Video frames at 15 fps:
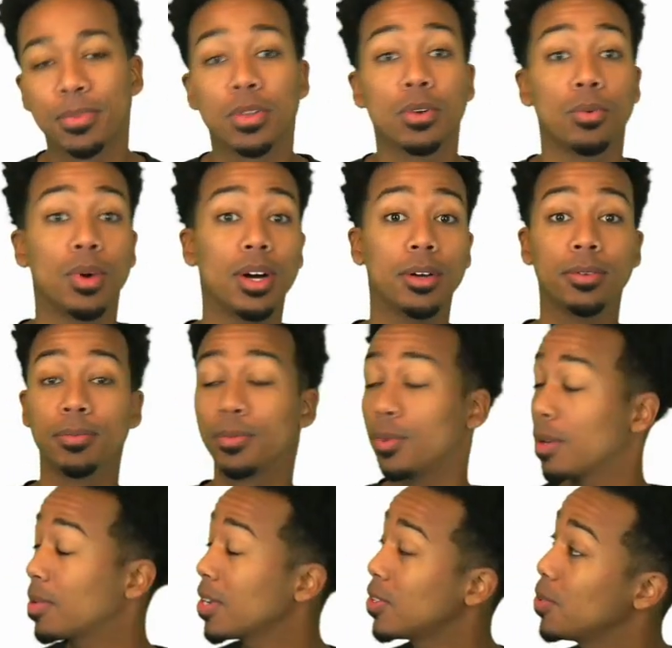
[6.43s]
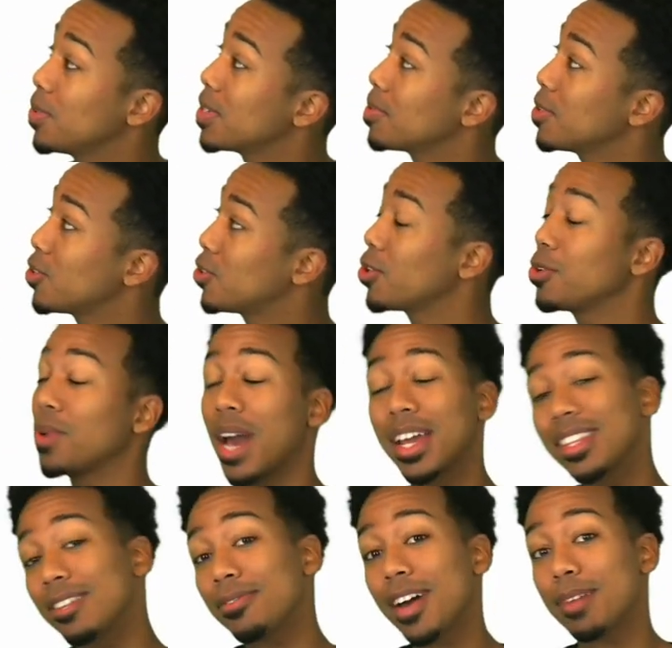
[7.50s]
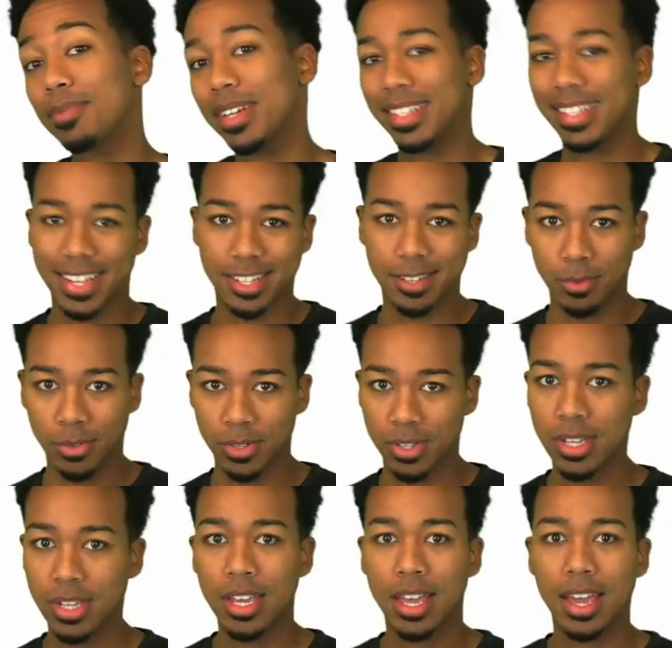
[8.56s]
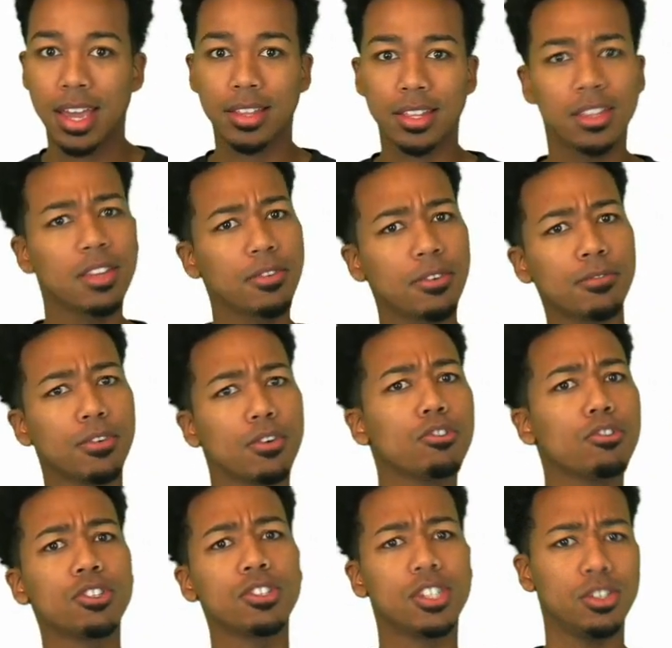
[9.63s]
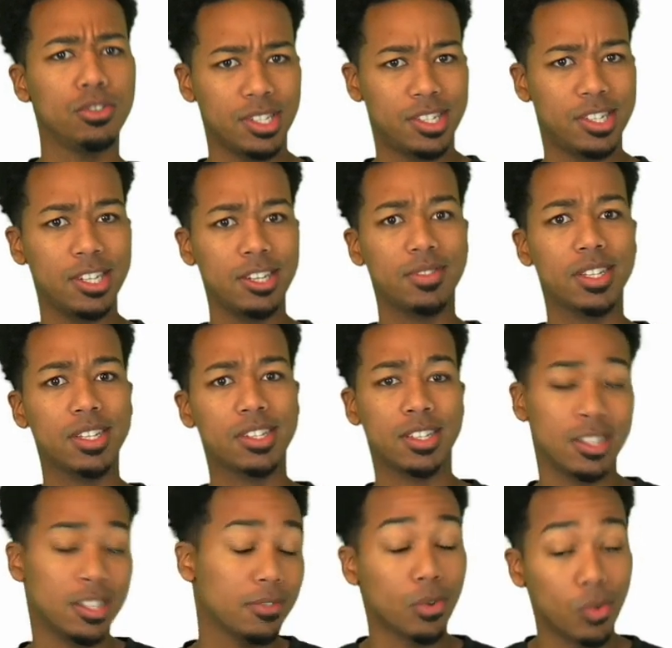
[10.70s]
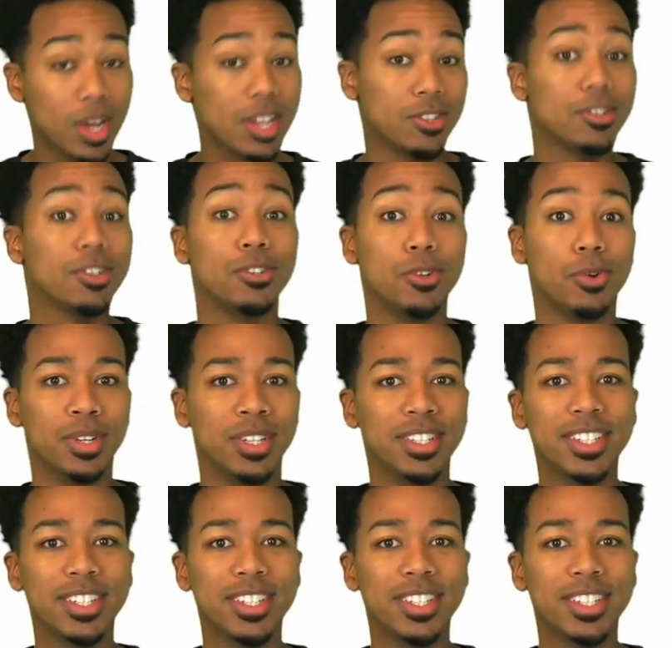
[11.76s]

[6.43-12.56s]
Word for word: Well, what I'm gonna do is I'm gonna show you how to divide by decimals and the different versions that you can see of this and different ways that you can do it.